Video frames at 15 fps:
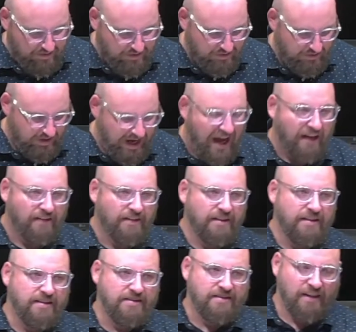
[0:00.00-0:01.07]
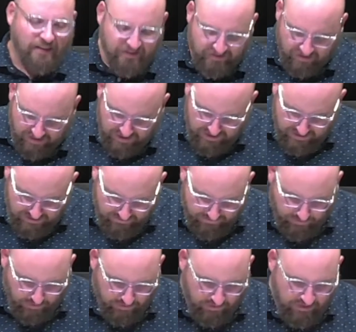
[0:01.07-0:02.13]
this reality. He says,
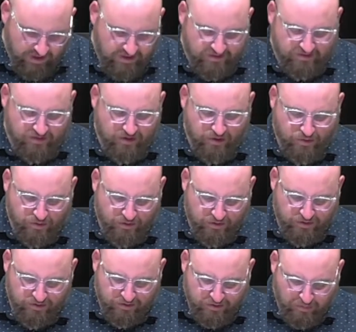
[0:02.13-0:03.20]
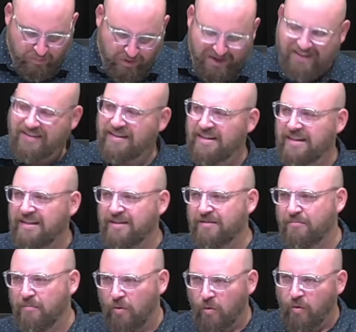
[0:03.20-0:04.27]
"For there is no stupidity
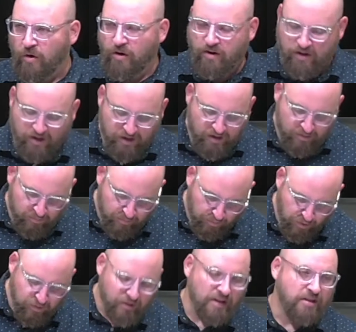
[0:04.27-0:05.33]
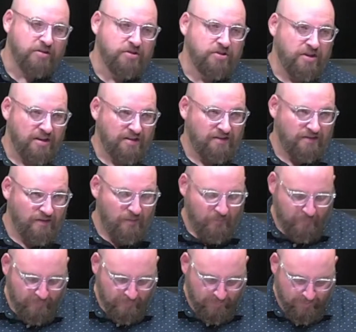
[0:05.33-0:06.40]
more brutish
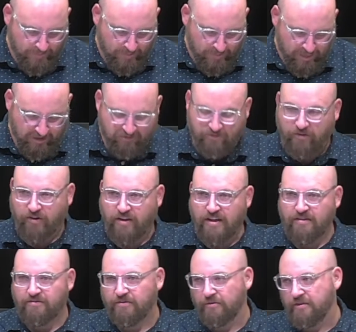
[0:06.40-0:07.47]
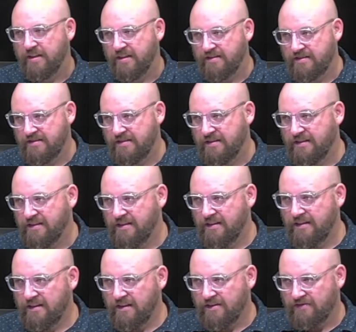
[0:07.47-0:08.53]
than forgetfulness
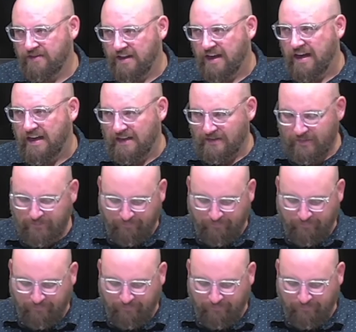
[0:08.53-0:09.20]
of God."